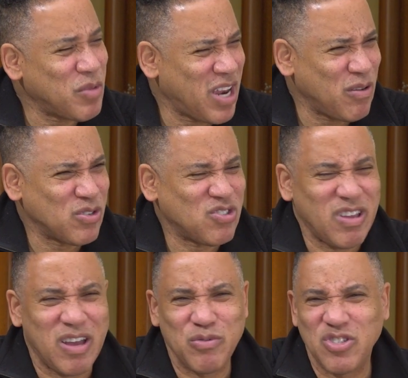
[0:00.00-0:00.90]
But I was
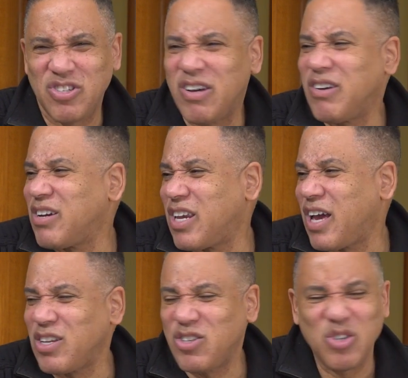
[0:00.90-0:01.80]
young and
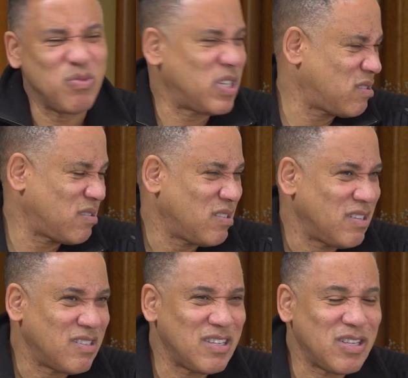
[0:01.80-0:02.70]
I could do it.
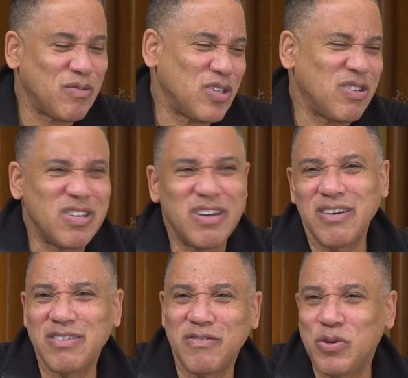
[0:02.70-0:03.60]
When you're
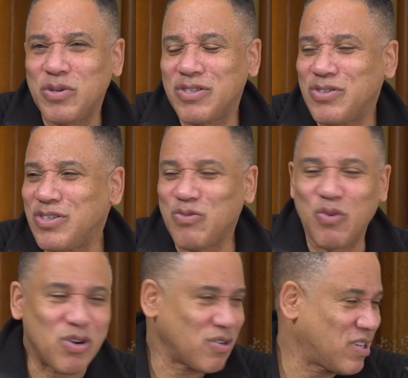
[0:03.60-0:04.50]
young, the voice will just
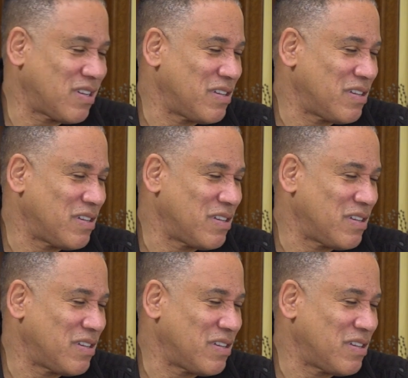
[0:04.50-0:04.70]
work.